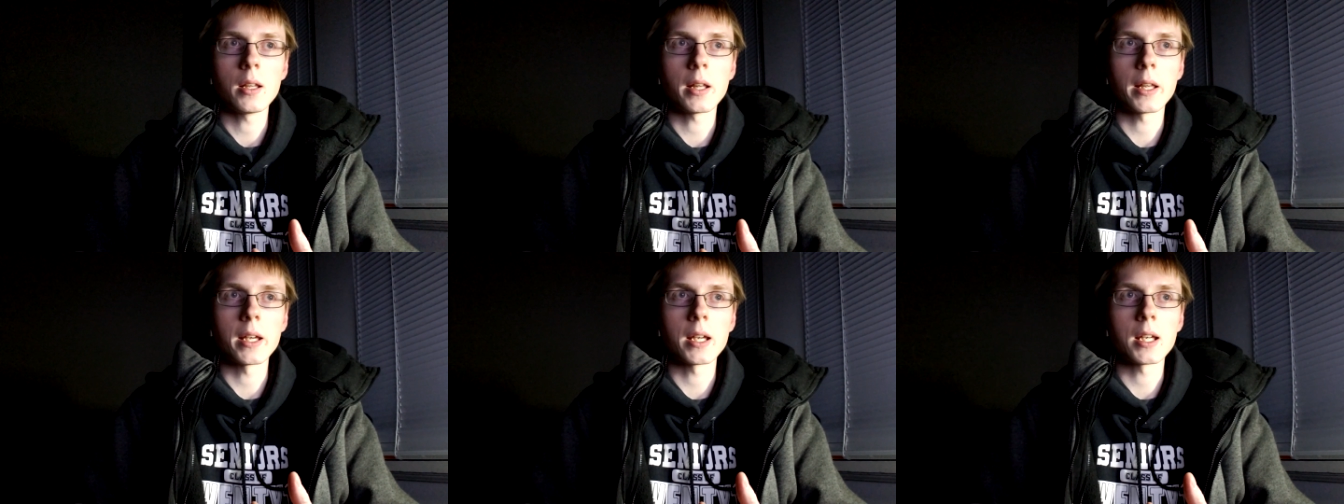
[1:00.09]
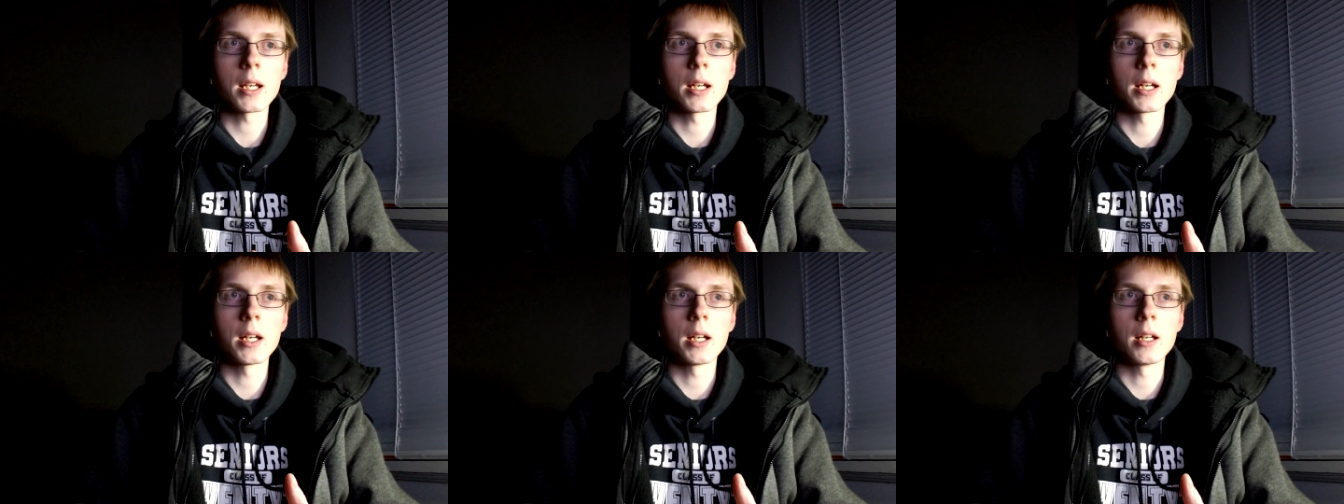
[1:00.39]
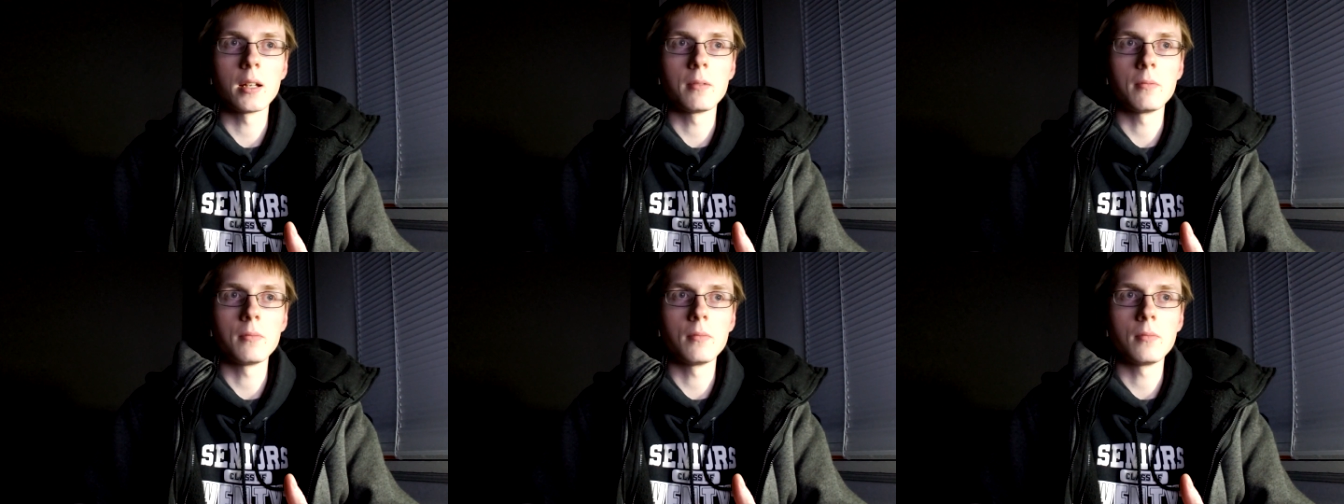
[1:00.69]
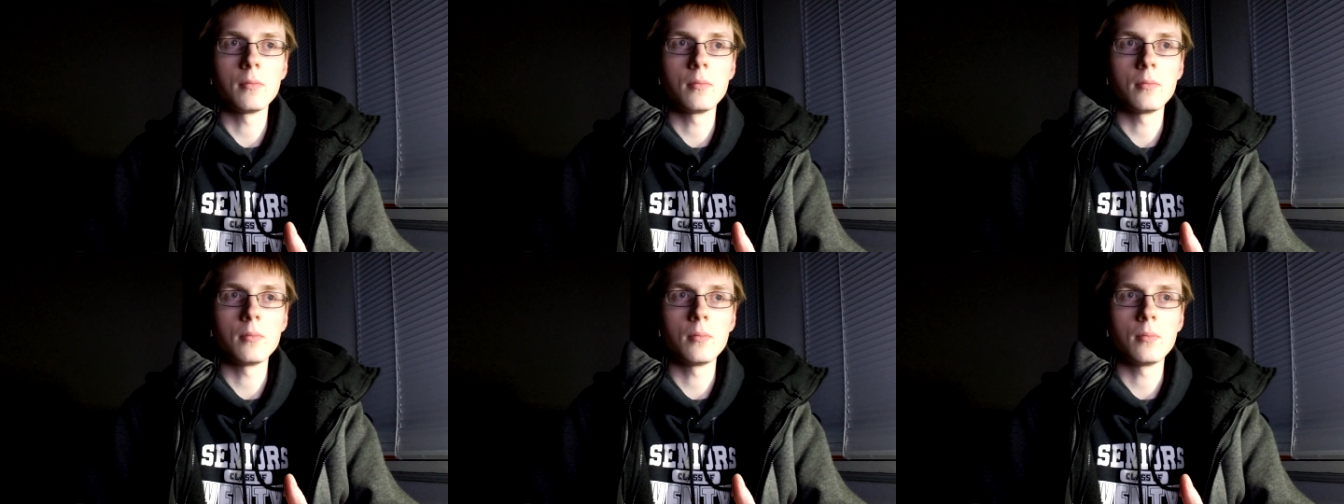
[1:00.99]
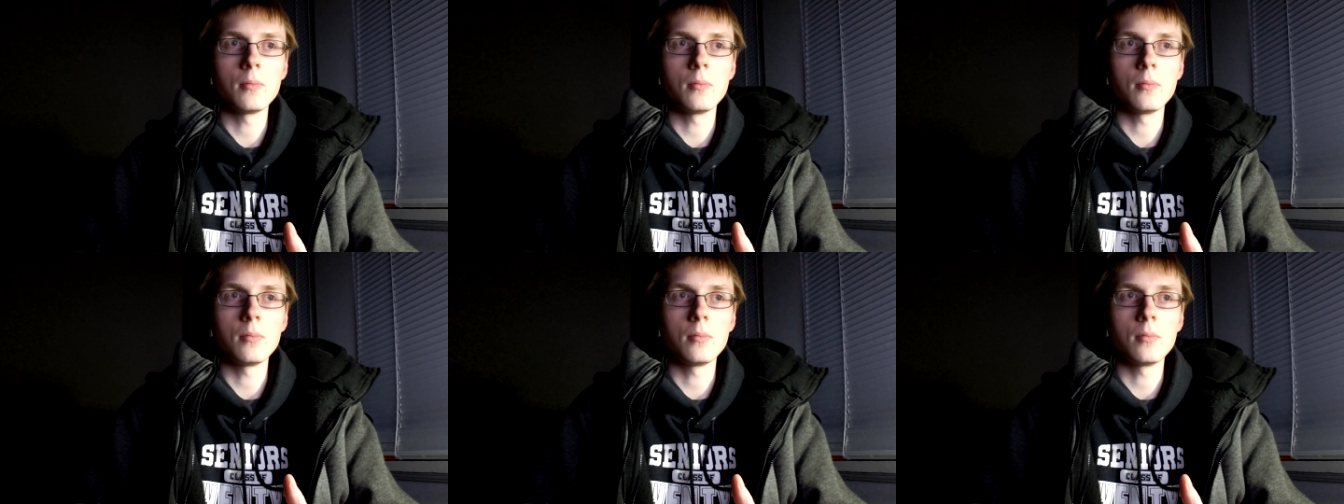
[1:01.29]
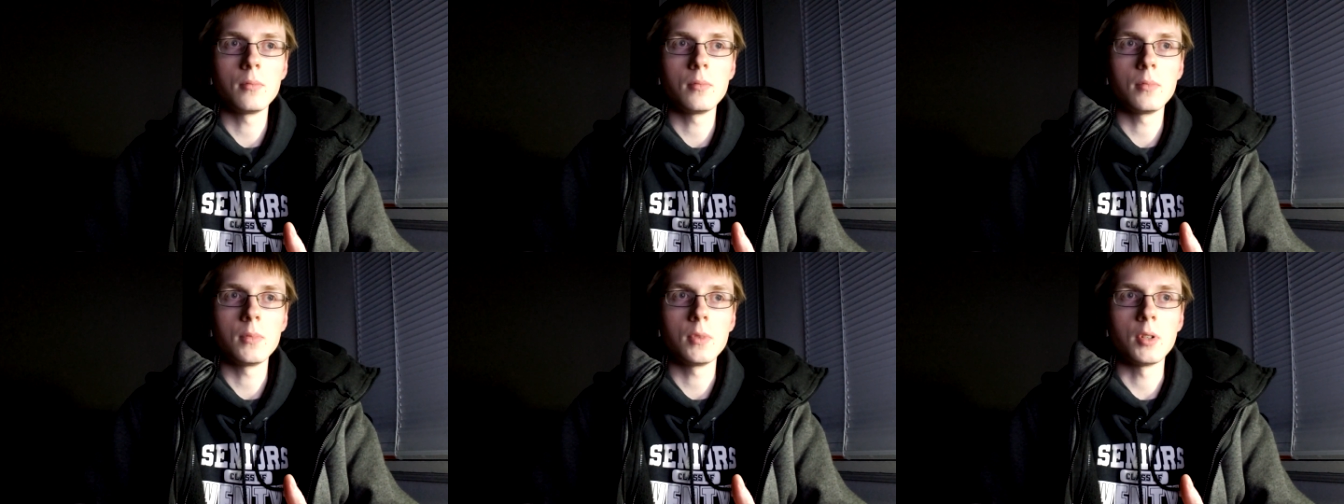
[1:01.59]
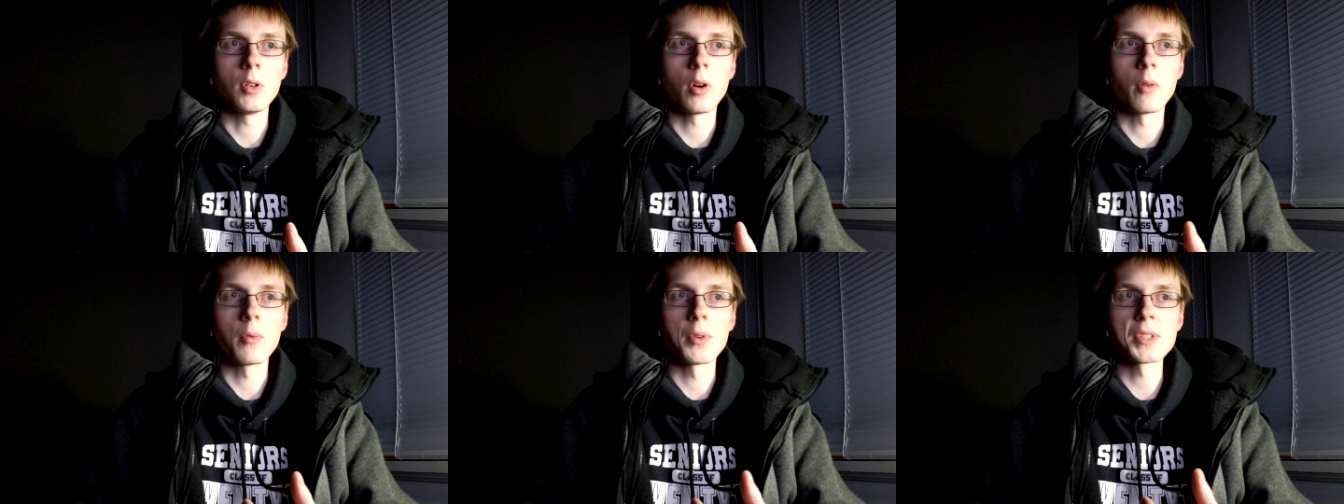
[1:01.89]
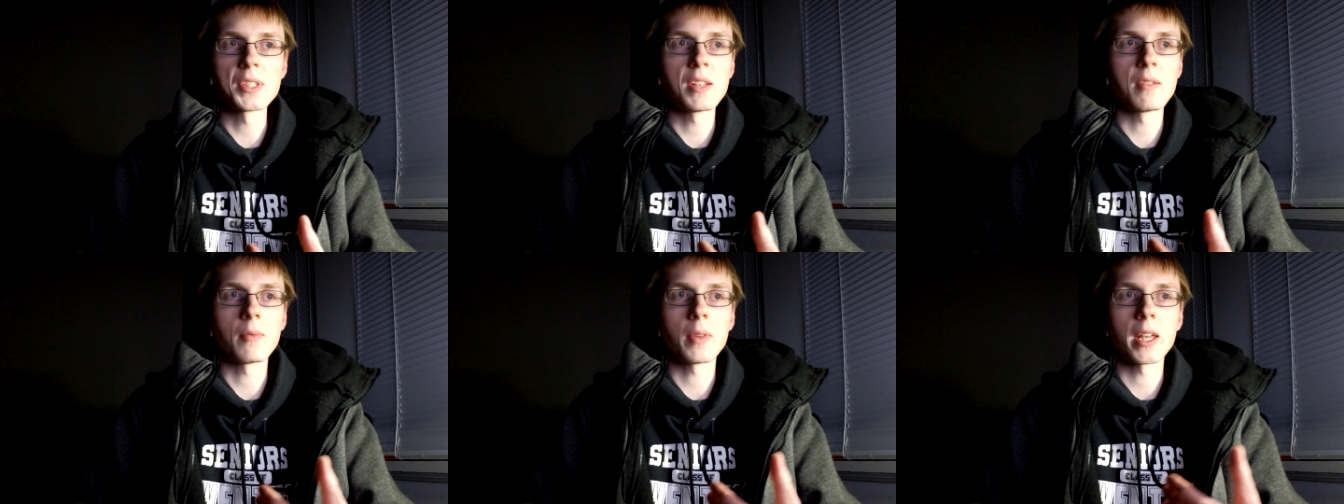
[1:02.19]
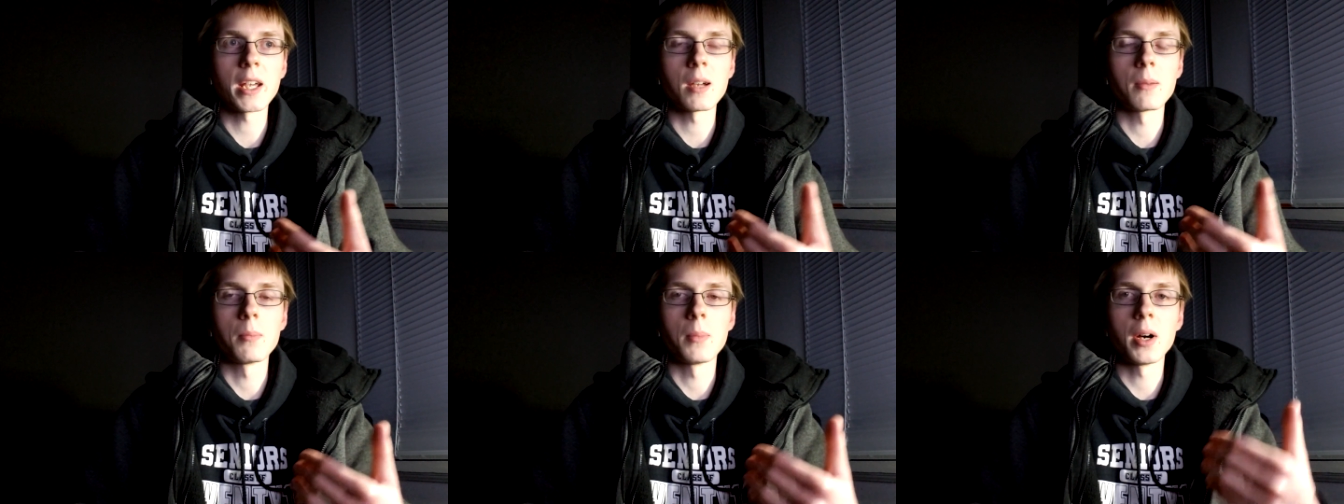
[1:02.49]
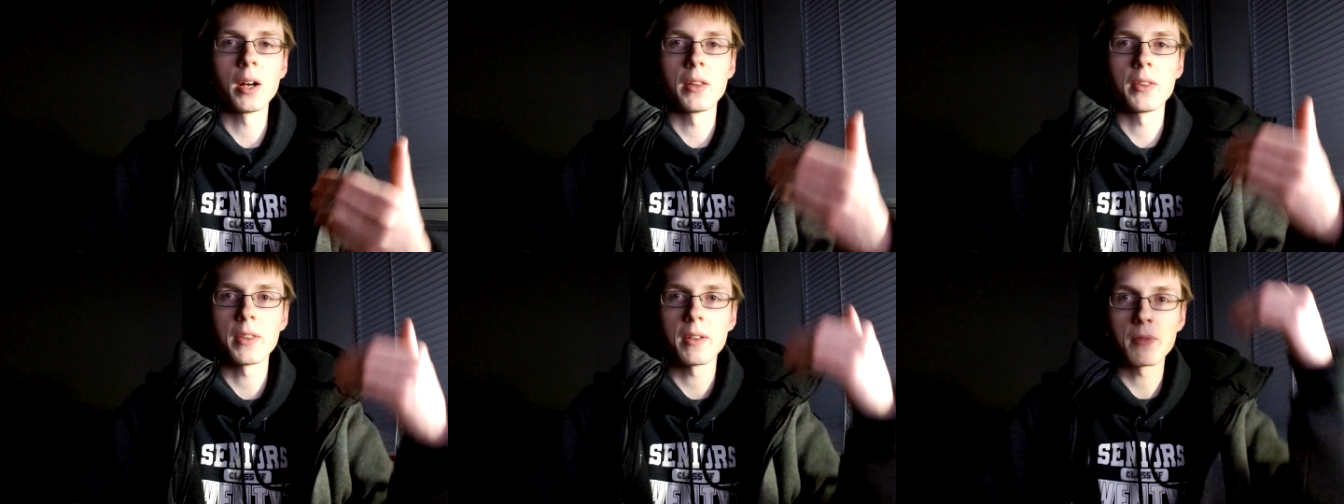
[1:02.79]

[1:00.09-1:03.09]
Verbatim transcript: like a uh, no, it wasn't even like a month.